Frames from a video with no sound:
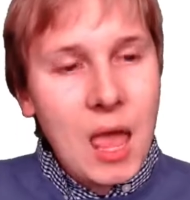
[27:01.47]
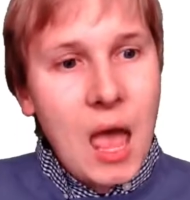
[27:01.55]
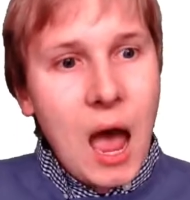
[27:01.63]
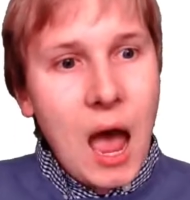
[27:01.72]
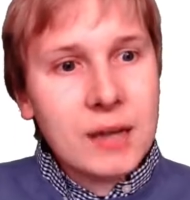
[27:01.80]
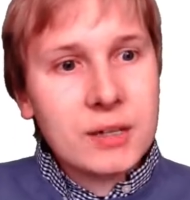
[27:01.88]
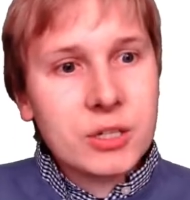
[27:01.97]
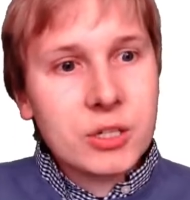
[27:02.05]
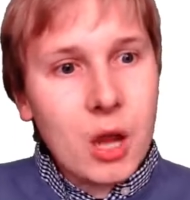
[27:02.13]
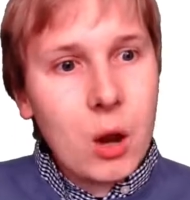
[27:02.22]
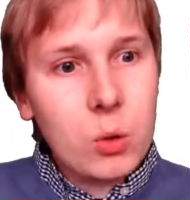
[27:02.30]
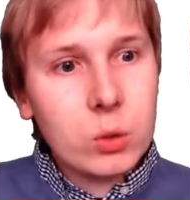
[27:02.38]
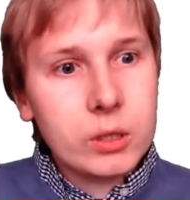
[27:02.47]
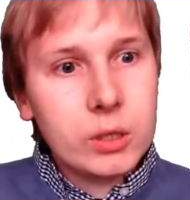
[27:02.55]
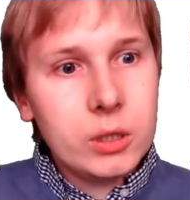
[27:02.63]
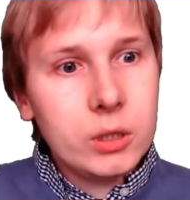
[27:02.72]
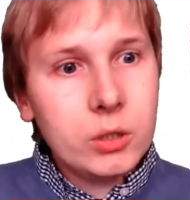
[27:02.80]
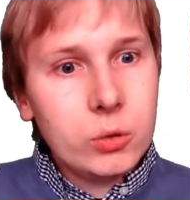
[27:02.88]
and so
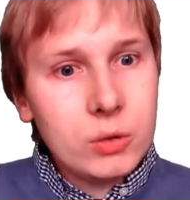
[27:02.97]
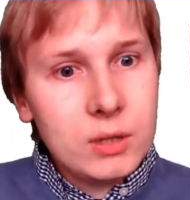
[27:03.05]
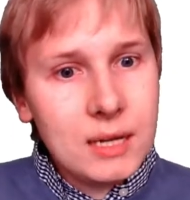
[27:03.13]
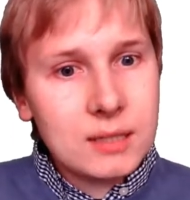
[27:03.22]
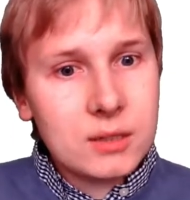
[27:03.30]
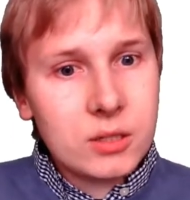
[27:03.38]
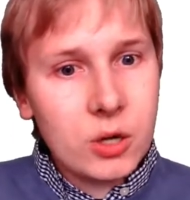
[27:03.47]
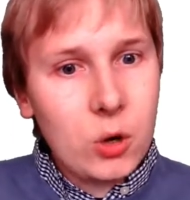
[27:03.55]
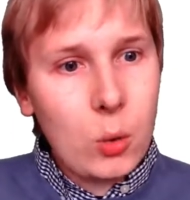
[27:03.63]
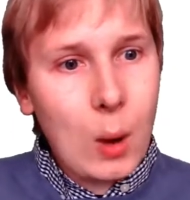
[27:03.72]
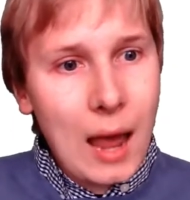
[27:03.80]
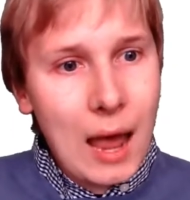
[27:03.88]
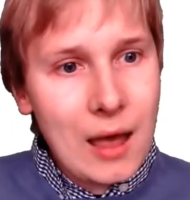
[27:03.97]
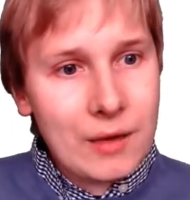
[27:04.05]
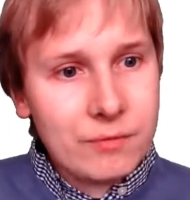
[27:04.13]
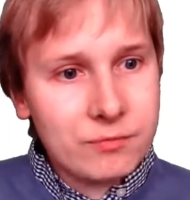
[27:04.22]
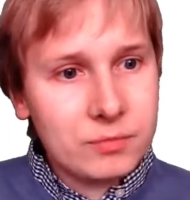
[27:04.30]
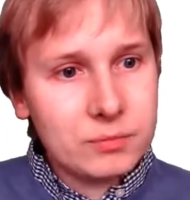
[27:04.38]
you need to
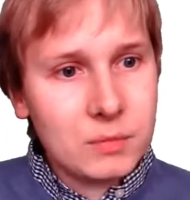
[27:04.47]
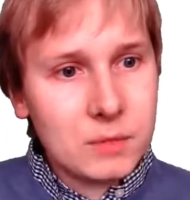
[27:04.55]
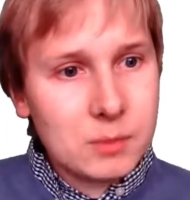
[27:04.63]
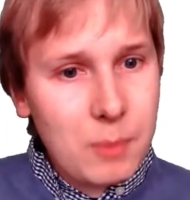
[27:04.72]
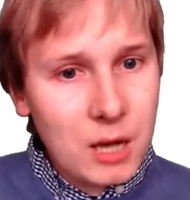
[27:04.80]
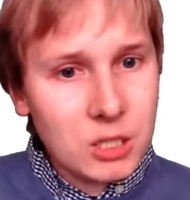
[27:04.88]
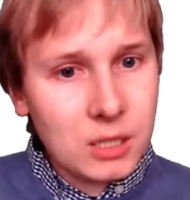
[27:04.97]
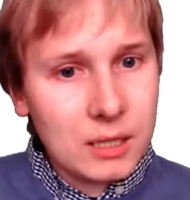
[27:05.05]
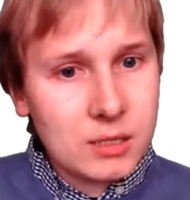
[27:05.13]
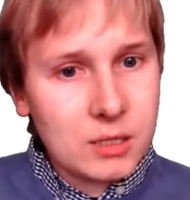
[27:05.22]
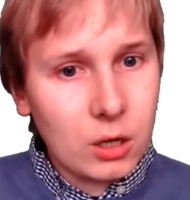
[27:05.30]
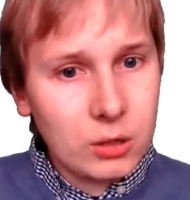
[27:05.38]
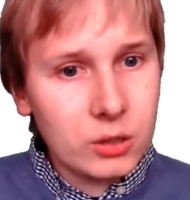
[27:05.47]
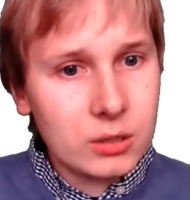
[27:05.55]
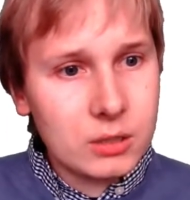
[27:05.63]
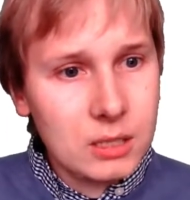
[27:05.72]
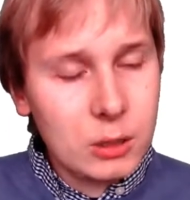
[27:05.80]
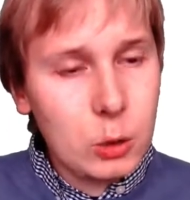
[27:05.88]
have specialists on your
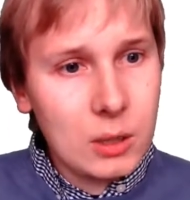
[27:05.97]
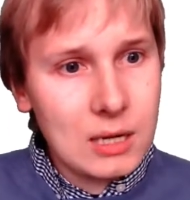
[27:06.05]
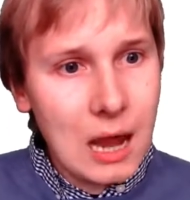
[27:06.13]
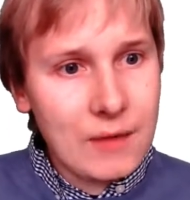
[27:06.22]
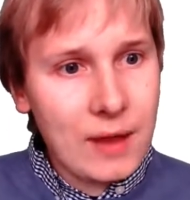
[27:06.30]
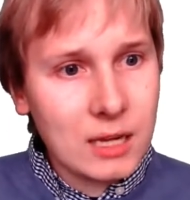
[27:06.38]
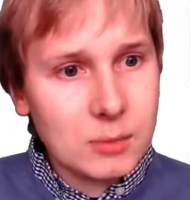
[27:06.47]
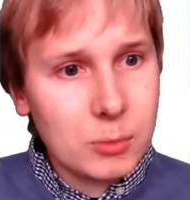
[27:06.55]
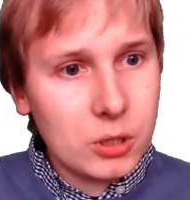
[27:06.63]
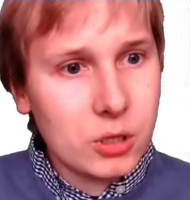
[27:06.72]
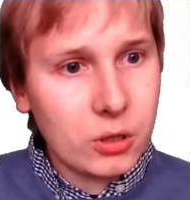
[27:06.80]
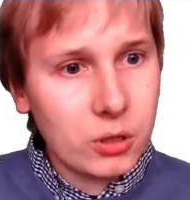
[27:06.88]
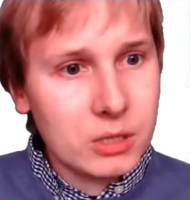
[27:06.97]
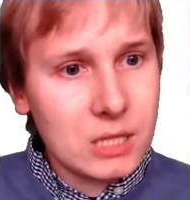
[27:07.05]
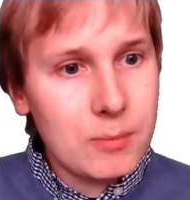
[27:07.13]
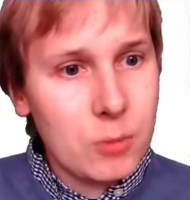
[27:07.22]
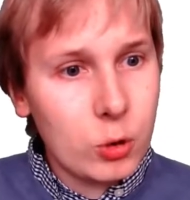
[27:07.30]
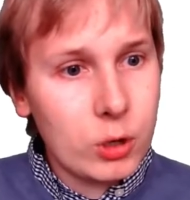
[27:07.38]
team. You need to have experts on your
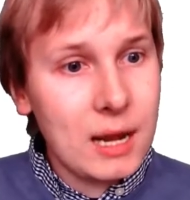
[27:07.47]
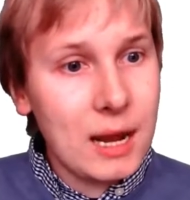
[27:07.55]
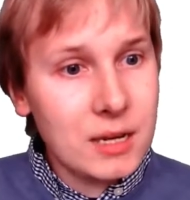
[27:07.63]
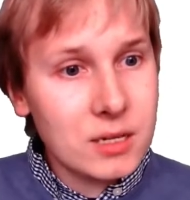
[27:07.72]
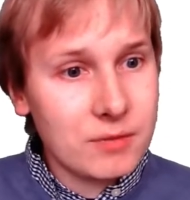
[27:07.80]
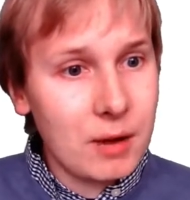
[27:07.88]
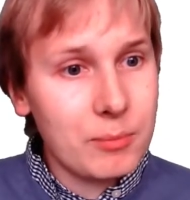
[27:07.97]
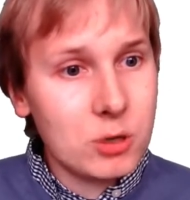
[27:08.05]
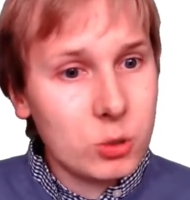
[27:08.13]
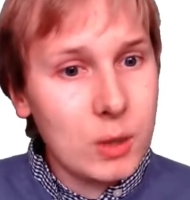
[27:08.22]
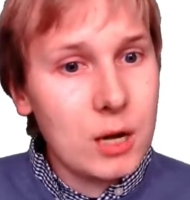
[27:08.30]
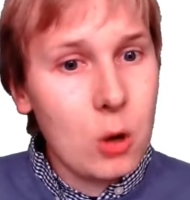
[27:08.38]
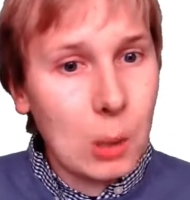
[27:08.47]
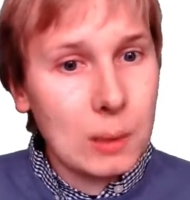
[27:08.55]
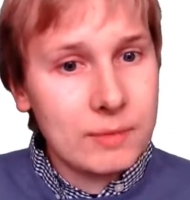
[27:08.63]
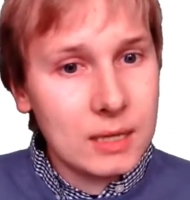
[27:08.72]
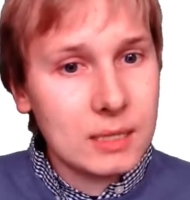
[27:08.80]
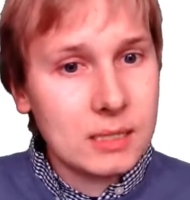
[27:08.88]
team who can integrate between all
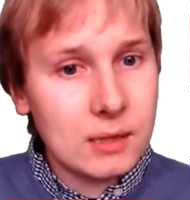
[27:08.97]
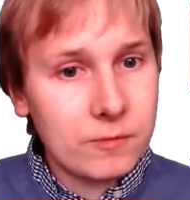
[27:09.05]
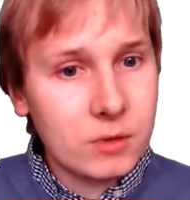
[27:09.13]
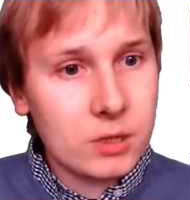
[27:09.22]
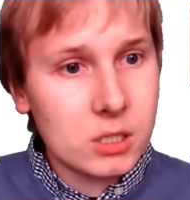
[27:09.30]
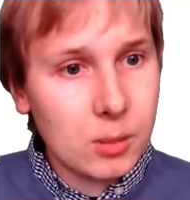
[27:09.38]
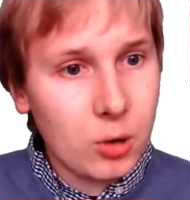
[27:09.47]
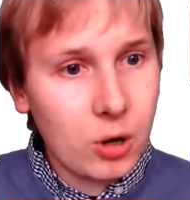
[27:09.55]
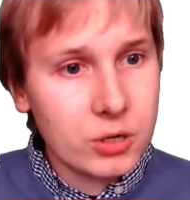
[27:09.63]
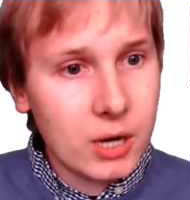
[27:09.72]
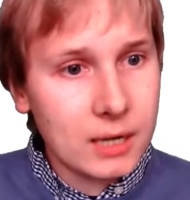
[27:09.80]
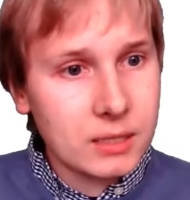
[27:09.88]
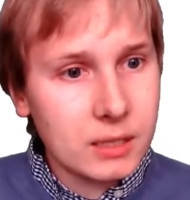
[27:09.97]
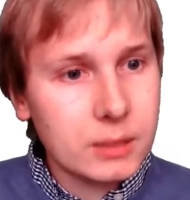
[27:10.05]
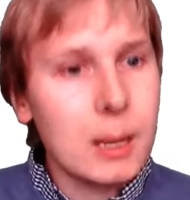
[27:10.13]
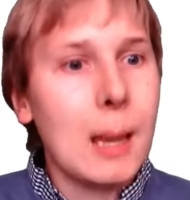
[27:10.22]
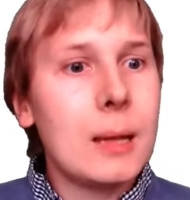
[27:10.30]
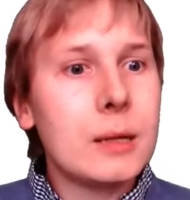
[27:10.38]
of these different subcontractors
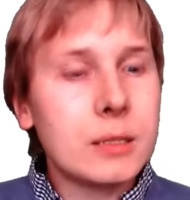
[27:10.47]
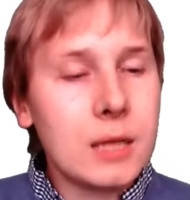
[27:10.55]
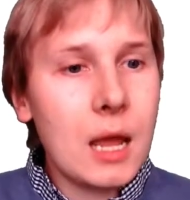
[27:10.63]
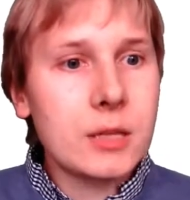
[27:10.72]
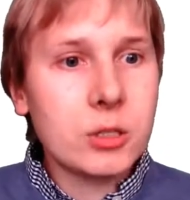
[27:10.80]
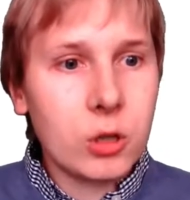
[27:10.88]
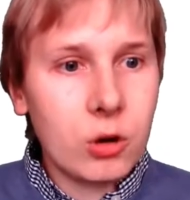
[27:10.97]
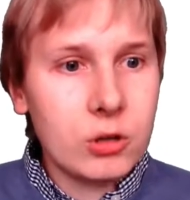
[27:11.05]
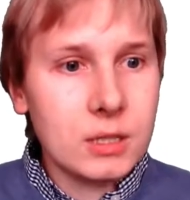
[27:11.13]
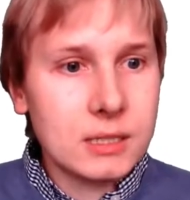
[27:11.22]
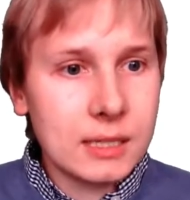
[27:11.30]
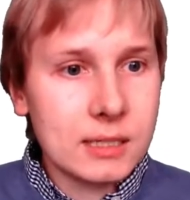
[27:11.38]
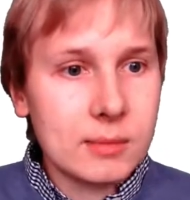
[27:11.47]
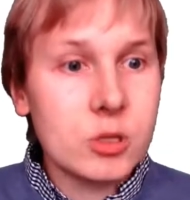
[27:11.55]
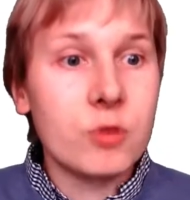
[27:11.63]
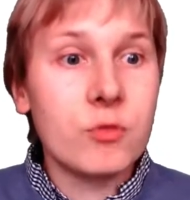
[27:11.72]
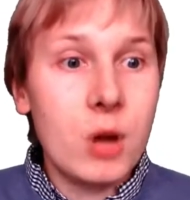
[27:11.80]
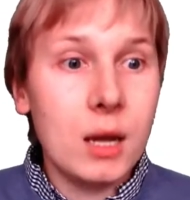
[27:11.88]
to get security systems
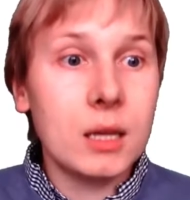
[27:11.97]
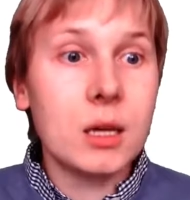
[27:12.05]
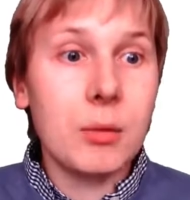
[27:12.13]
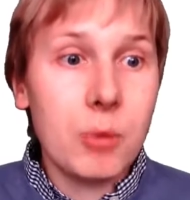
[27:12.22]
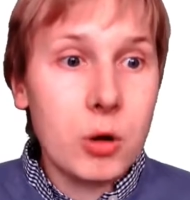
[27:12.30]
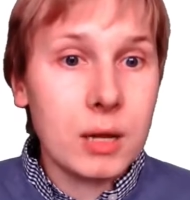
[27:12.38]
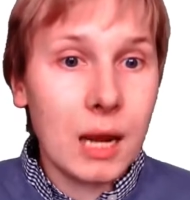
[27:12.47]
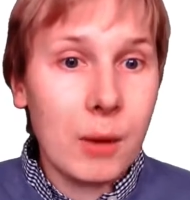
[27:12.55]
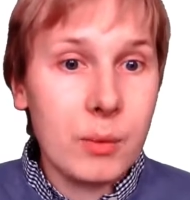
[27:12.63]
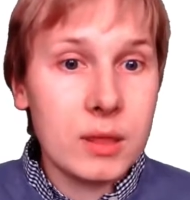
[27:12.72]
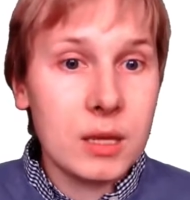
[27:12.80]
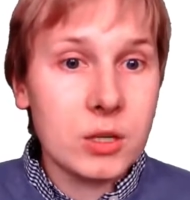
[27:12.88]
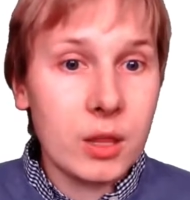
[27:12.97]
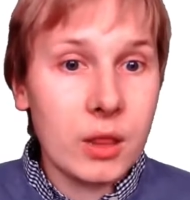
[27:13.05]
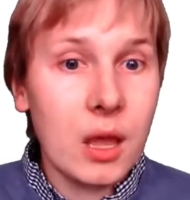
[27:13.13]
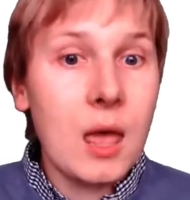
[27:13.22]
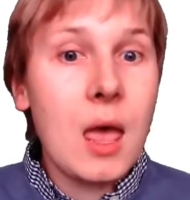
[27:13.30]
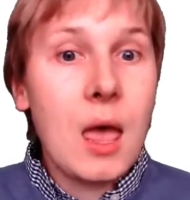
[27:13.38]
that really communicate with each
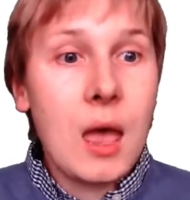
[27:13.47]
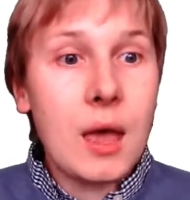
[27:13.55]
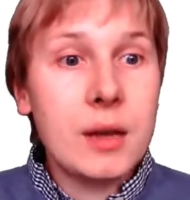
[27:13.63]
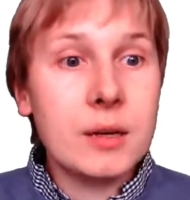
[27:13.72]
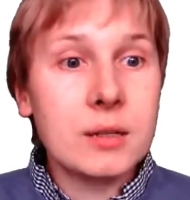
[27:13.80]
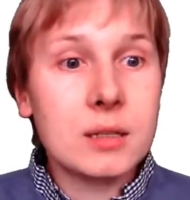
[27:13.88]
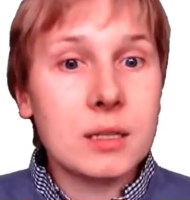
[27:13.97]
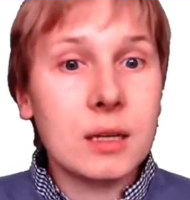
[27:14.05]
other and